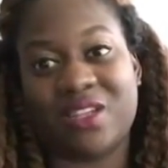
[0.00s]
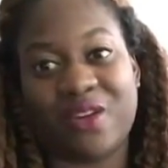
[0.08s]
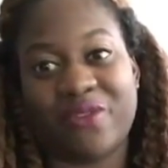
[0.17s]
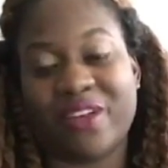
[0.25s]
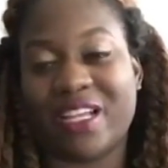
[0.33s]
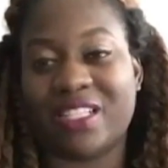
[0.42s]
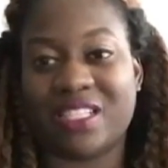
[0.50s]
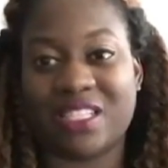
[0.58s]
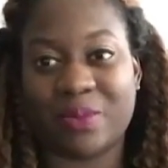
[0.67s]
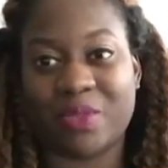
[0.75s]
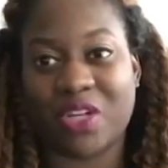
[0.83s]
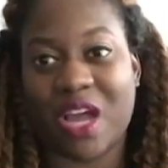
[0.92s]
Don't forget to
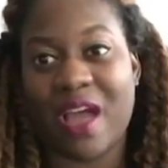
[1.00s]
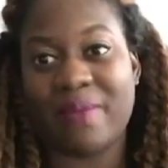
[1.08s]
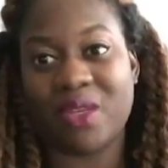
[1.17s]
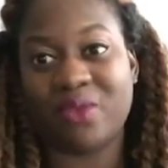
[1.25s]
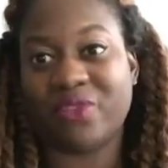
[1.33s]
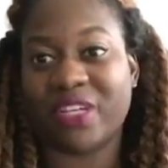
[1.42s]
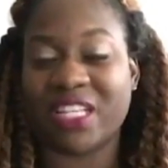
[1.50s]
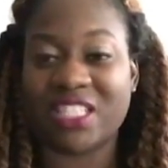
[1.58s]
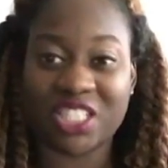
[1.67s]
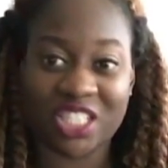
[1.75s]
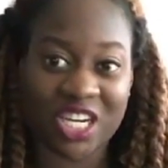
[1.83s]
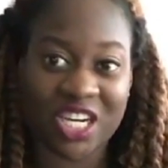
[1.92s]
subscribe, don't forget
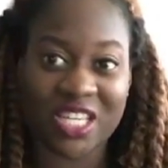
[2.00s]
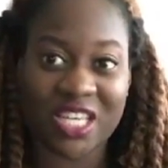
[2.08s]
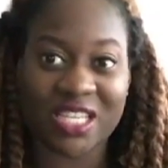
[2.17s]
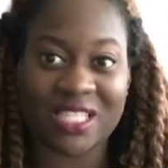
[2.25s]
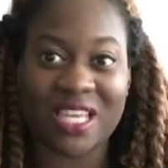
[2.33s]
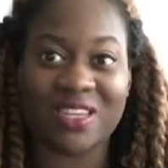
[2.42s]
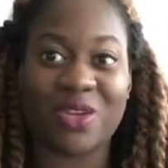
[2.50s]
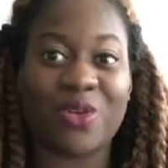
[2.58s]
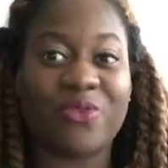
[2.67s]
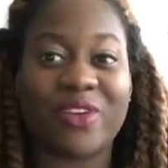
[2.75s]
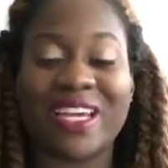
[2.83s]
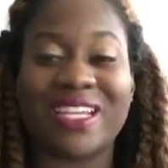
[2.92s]
to share this, and
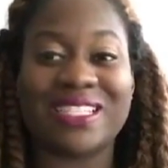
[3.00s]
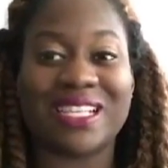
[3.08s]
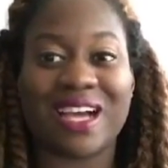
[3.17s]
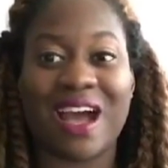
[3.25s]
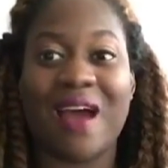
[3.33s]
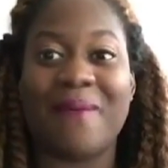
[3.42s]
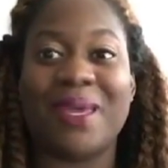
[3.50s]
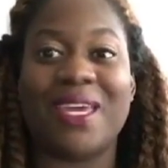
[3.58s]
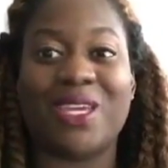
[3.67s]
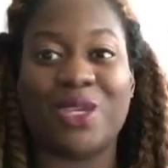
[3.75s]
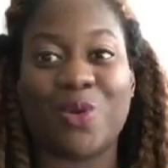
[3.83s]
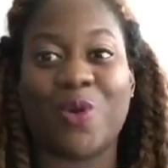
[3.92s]
don't forget to
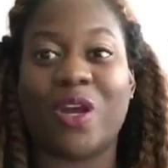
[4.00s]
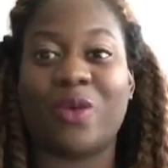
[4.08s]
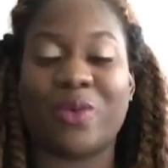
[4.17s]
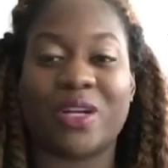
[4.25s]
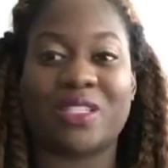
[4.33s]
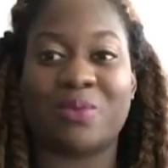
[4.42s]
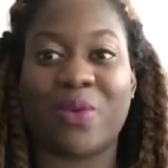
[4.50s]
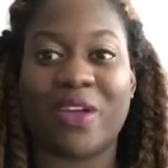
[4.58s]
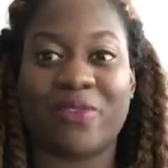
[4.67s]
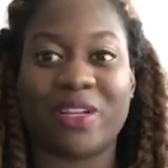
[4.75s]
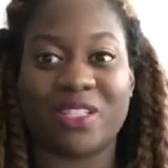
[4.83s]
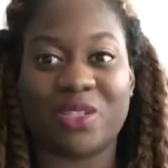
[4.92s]
comment your worst
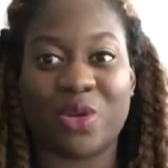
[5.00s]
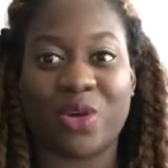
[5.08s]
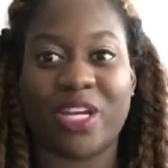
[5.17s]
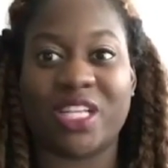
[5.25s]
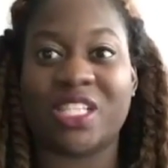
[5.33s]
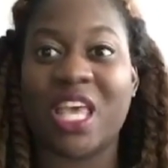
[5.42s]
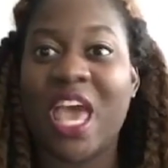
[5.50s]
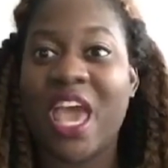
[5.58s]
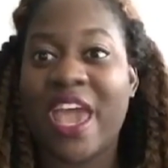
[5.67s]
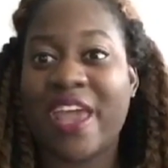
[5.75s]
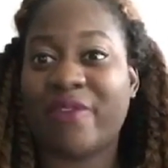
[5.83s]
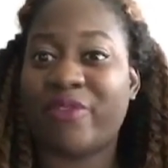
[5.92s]
boyfriend stories,
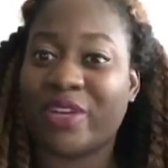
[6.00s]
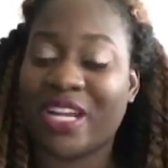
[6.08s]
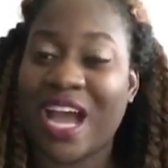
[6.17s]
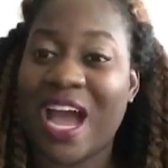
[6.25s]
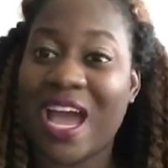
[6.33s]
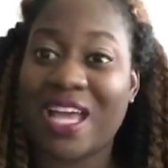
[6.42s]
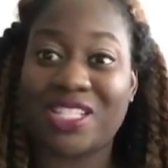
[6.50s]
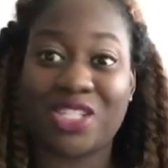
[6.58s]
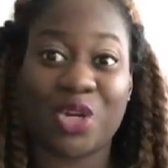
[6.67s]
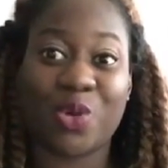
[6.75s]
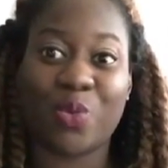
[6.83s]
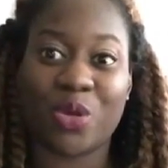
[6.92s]
and for the
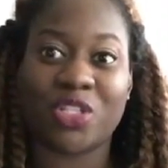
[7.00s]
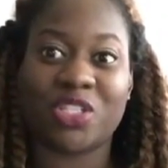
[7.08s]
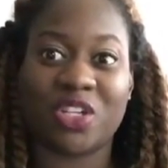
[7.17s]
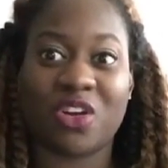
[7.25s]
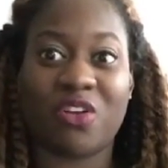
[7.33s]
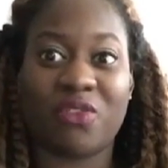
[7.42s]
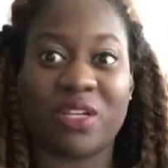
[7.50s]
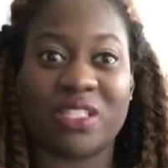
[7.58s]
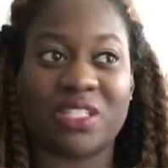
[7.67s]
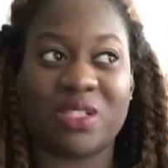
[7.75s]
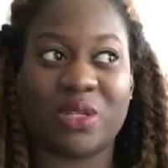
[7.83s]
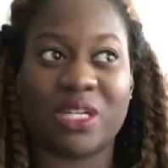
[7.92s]
guys, your worst
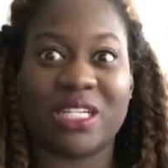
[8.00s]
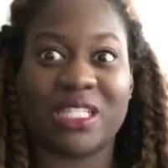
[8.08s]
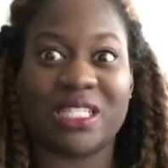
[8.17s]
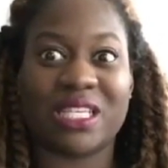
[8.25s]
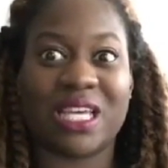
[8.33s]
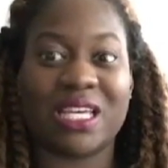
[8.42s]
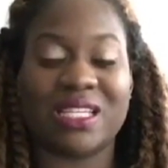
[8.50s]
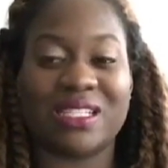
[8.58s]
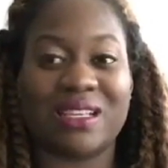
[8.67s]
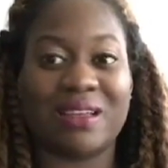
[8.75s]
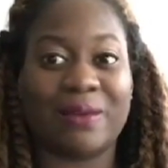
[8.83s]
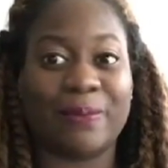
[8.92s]
girlfriend stories,
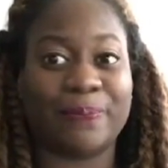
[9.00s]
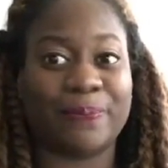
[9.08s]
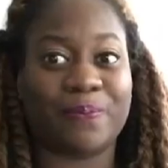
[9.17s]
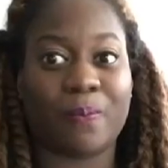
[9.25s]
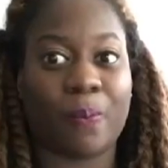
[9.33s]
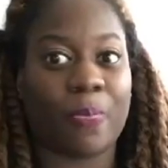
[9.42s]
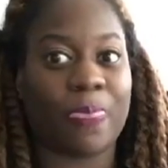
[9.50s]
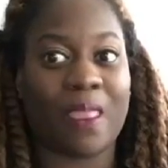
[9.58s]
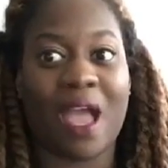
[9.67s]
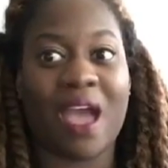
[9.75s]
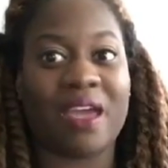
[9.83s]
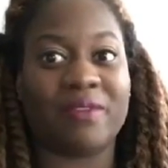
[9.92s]
because I
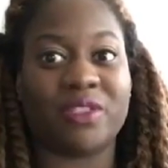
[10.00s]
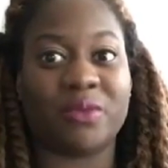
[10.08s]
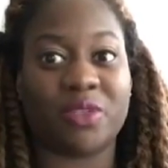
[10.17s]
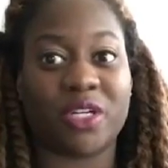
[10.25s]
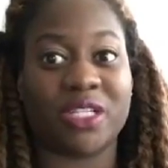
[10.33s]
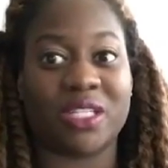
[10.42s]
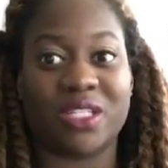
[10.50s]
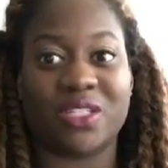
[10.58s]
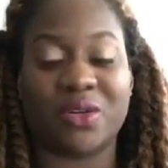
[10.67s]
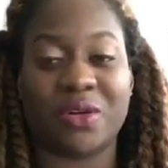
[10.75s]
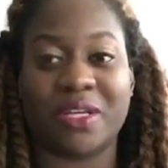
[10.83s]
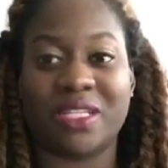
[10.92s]
have some crazy
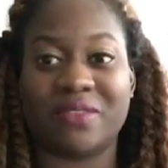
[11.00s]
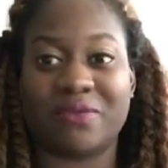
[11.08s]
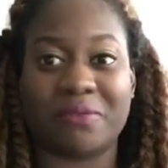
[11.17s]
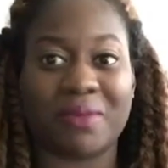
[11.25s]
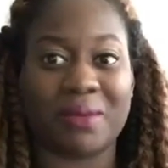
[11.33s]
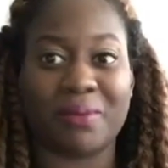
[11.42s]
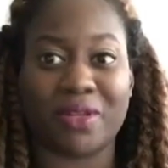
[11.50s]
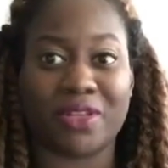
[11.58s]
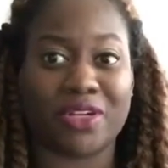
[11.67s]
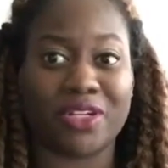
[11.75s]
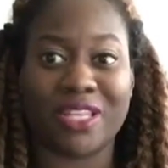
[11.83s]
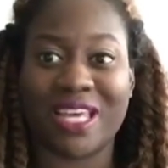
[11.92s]
stories from my
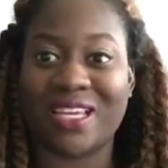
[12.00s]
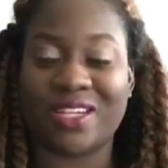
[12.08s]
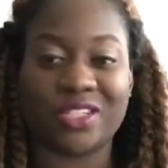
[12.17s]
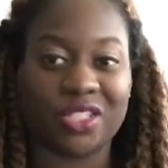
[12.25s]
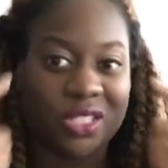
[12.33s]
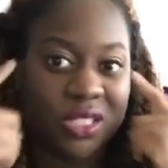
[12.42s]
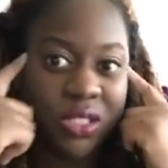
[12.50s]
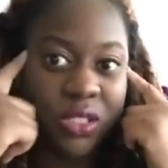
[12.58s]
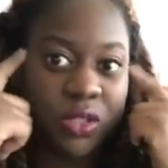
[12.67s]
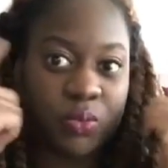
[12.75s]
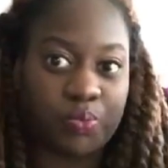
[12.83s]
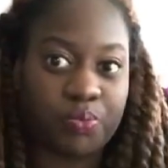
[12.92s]
brother that is just